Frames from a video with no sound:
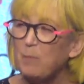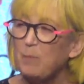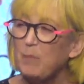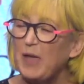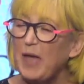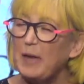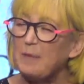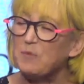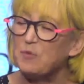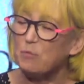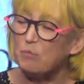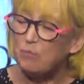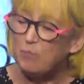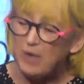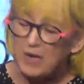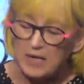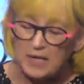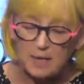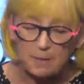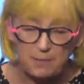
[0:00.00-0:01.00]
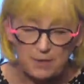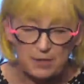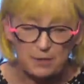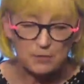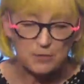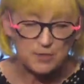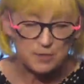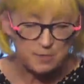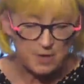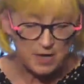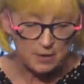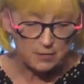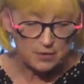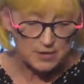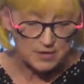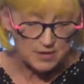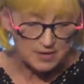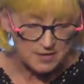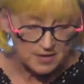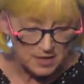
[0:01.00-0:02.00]
came to really appeal to me
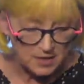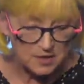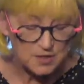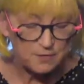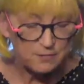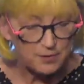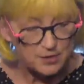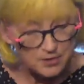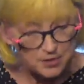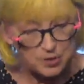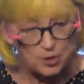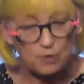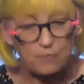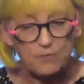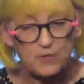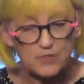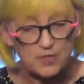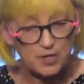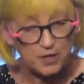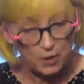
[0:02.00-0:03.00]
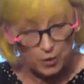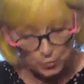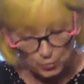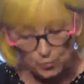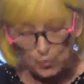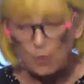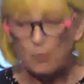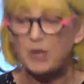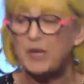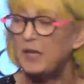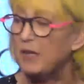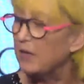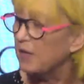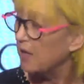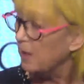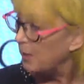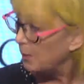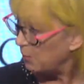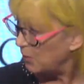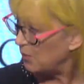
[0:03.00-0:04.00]
was a sense of herself as a heroic
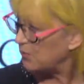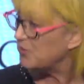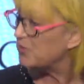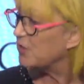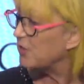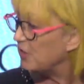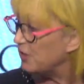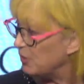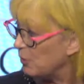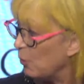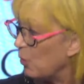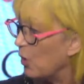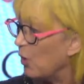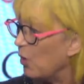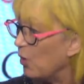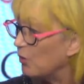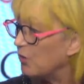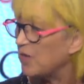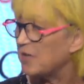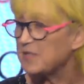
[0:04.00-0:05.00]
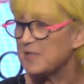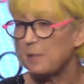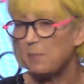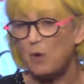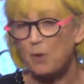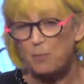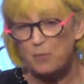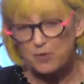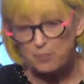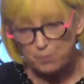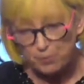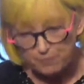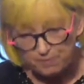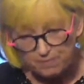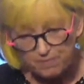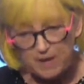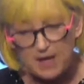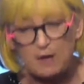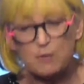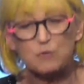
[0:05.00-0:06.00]
person in the world, mm. as someone with
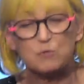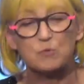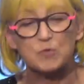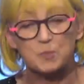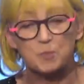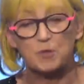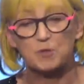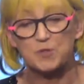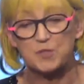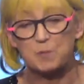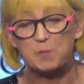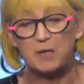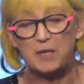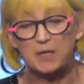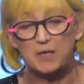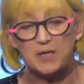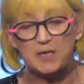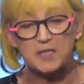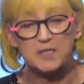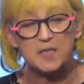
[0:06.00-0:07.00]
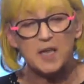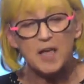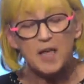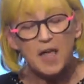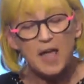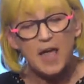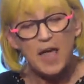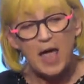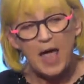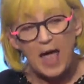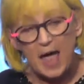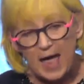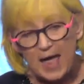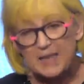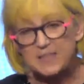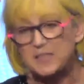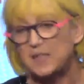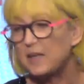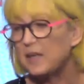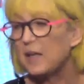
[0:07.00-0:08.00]
profound responsibilities,
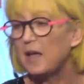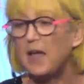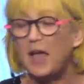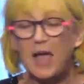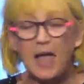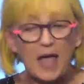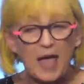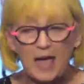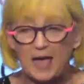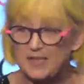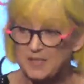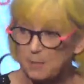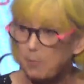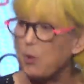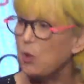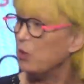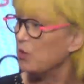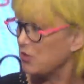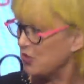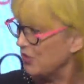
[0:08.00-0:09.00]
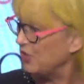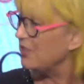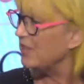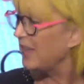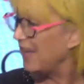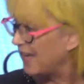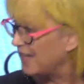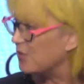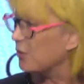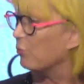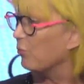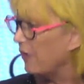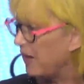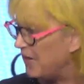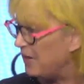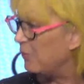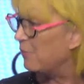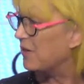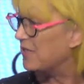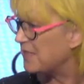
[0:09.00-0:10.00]
as a as a person, as a
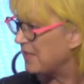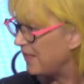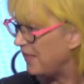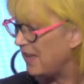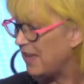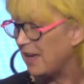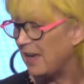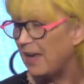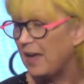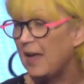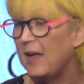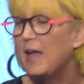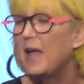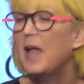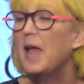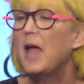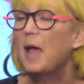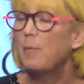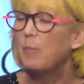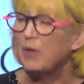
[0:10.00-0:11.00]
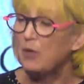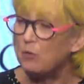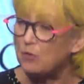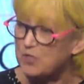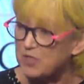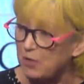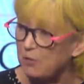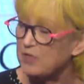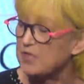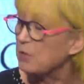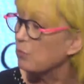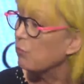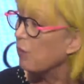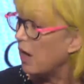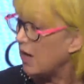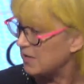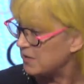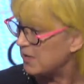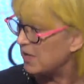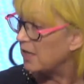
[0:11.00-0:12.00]
reader, as a thinker, but also as a
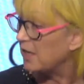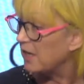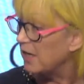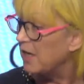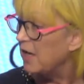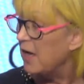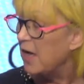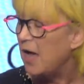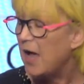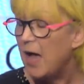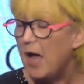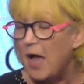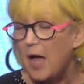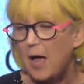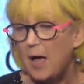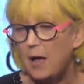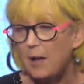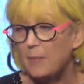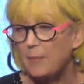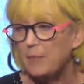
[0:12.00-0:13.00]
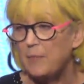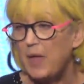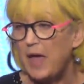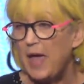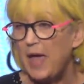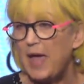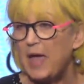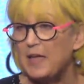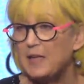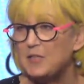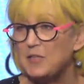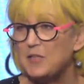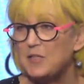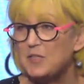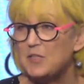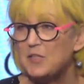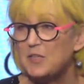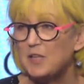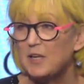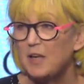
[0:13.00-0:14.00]
writer, um,
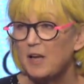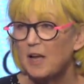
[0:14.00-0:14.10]
and